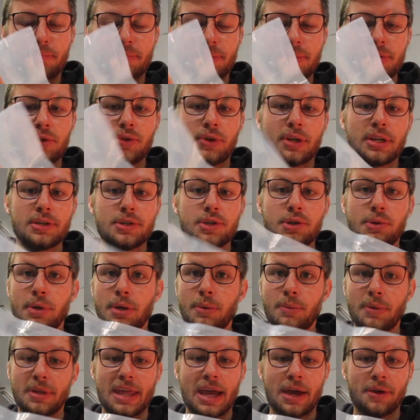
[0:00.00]
You can do
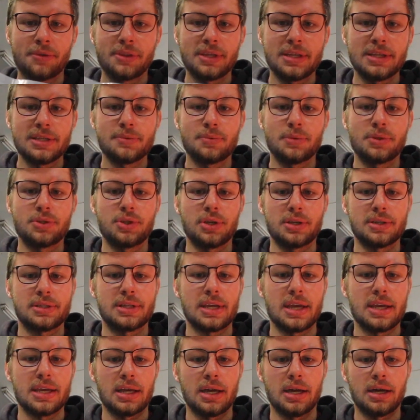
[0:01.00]
it without this, with just
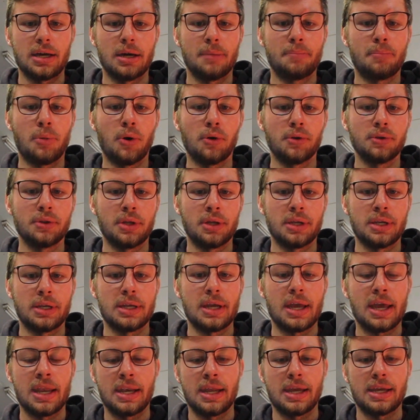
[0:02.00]
a bolt
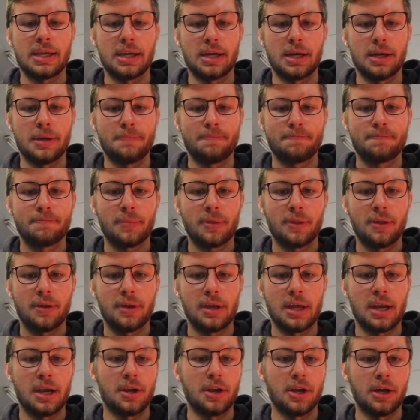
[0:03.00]
and a
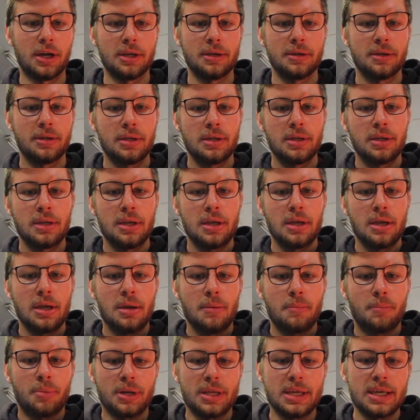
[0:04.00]
nut,
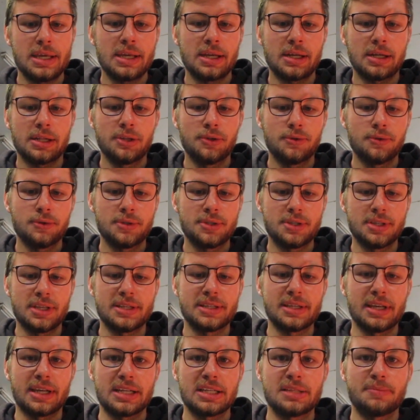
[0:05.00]
but he includes
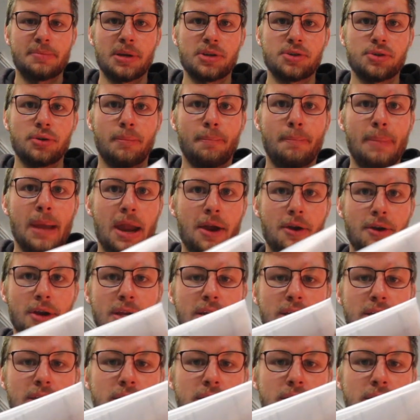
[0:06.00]
this like special bearing,